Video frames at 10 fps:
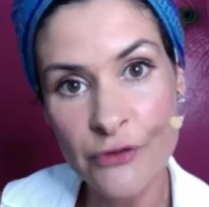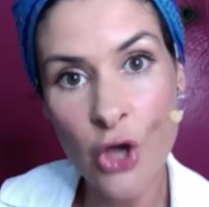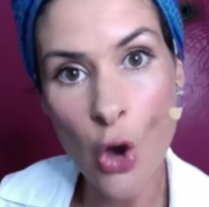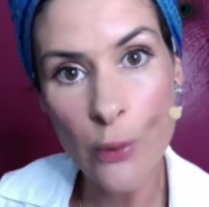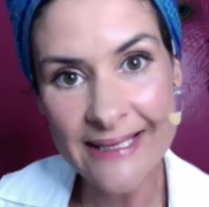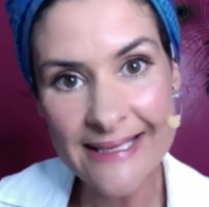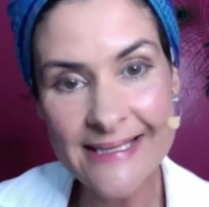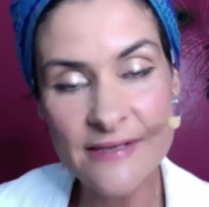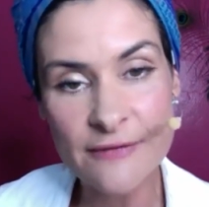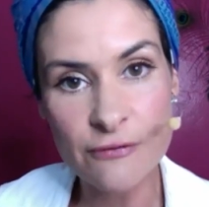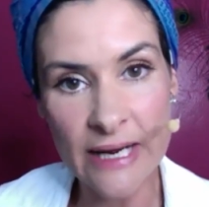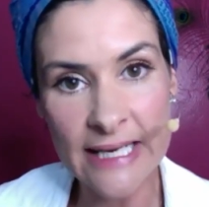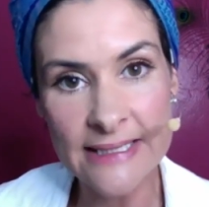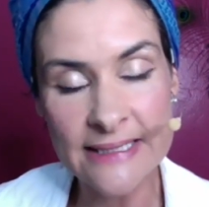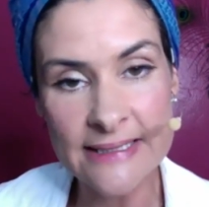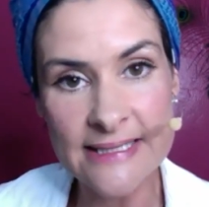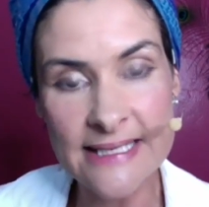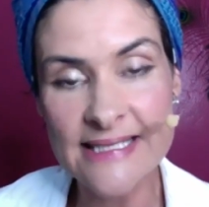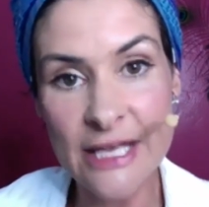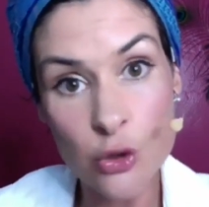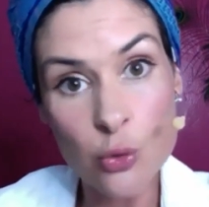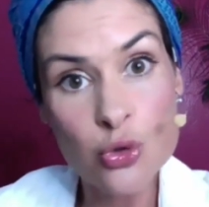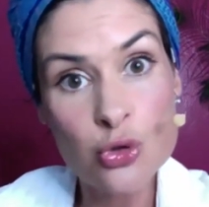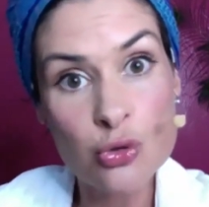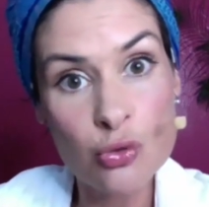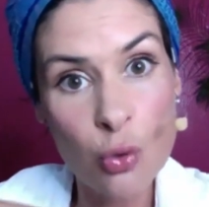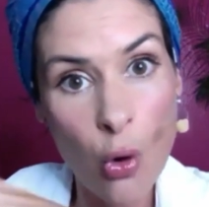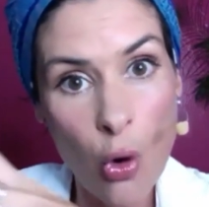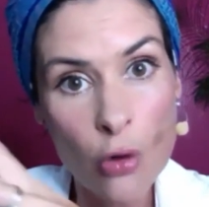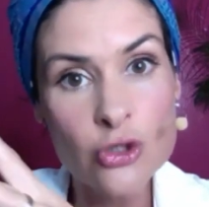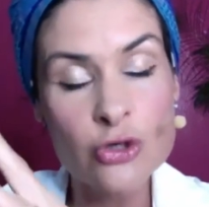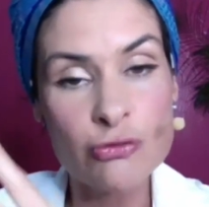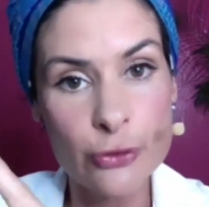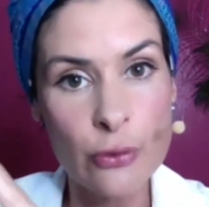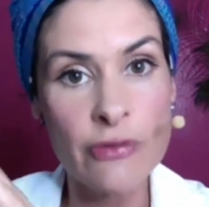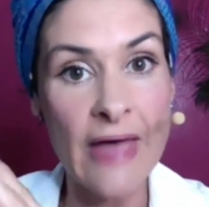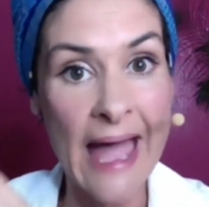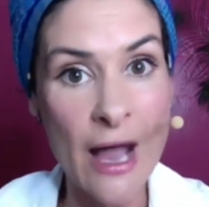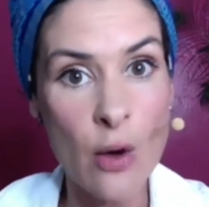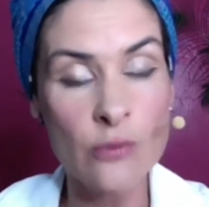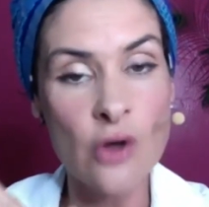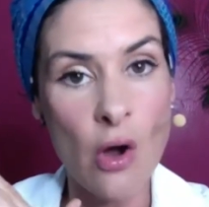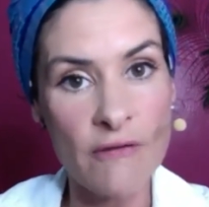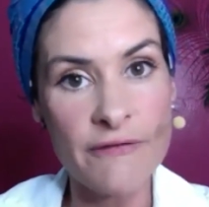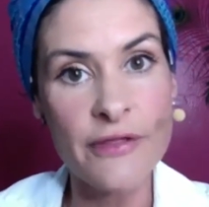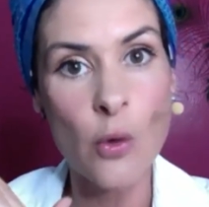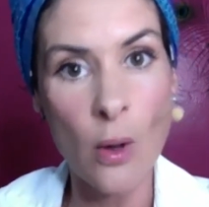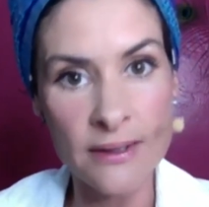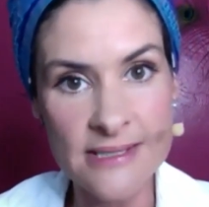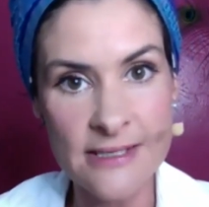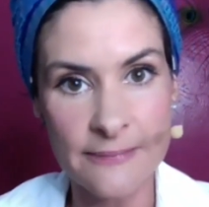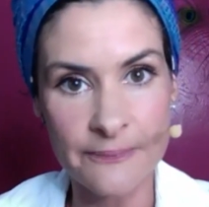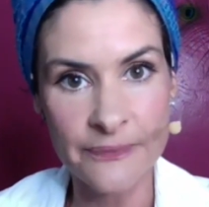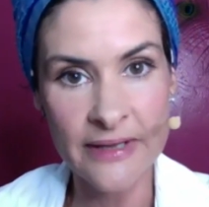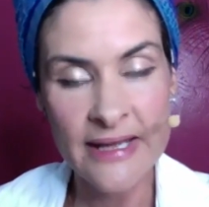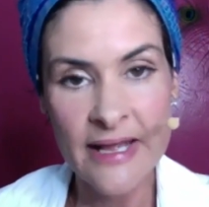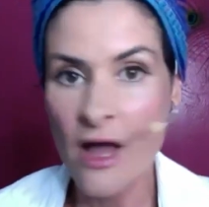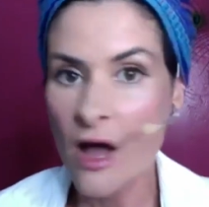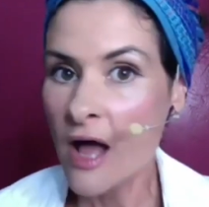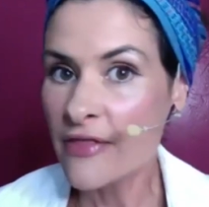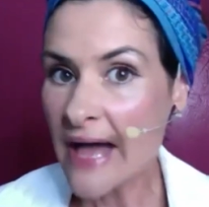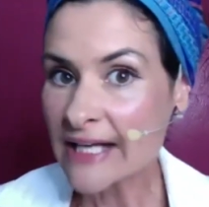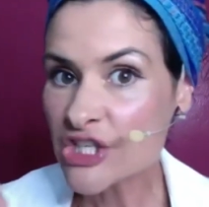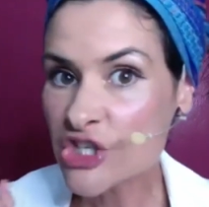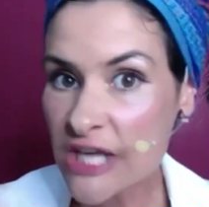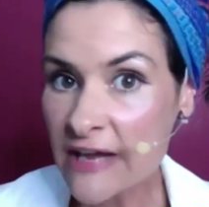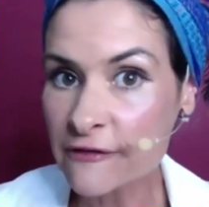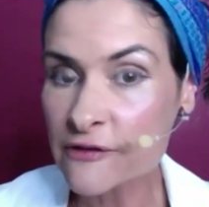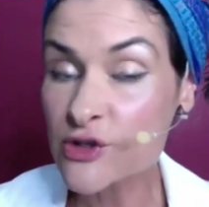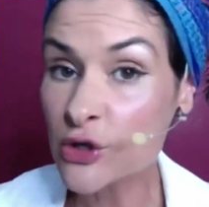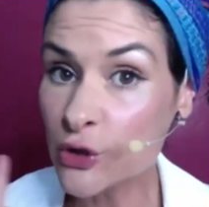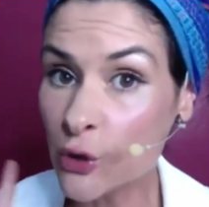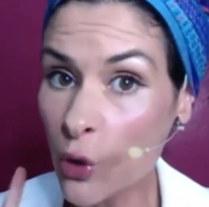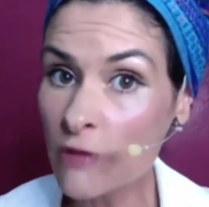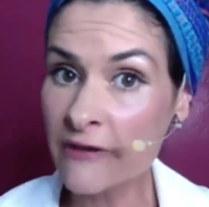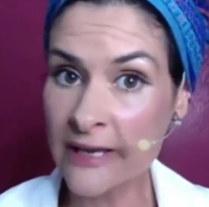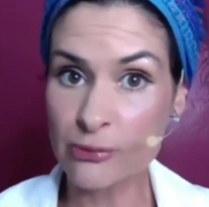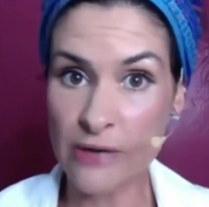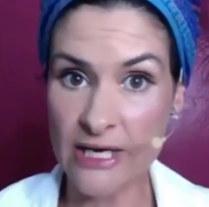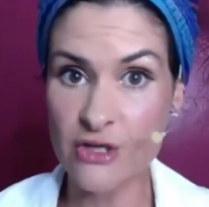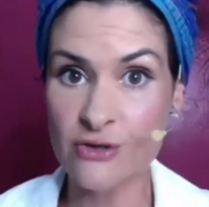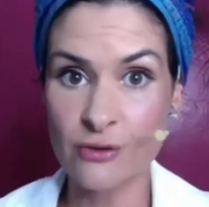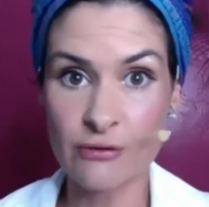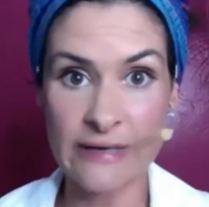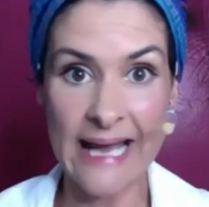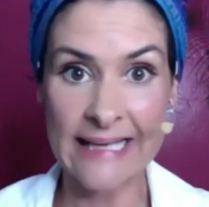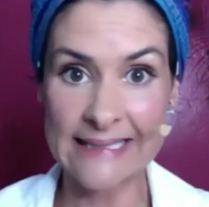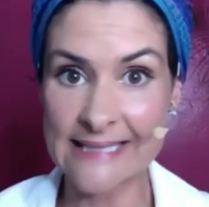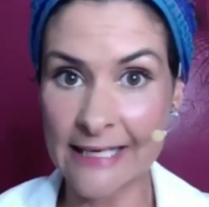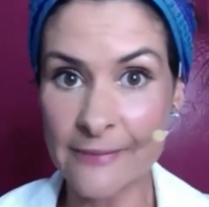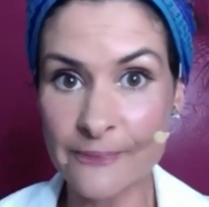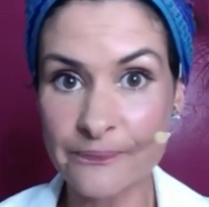cohesive radiance is that you draw truth out of the quantum. That shifts your vibrational reality.